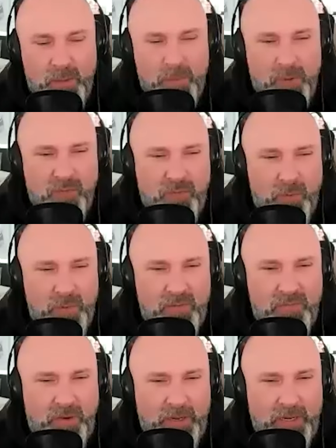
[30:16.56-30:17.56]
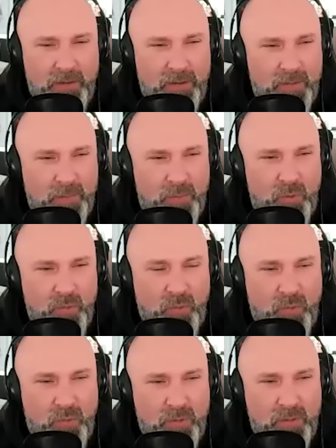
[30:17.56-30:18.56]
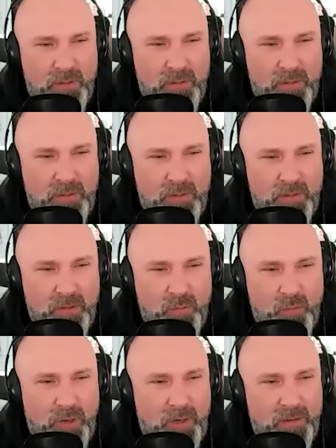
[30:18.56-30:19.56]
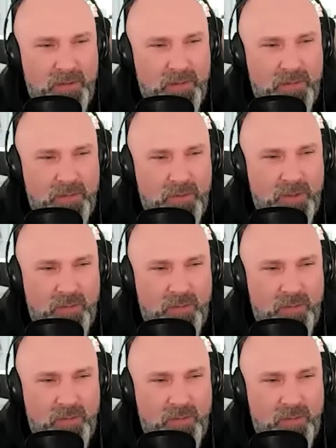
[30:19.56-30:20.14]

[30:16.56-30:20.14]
about the format Fire in the Booth? You weren't into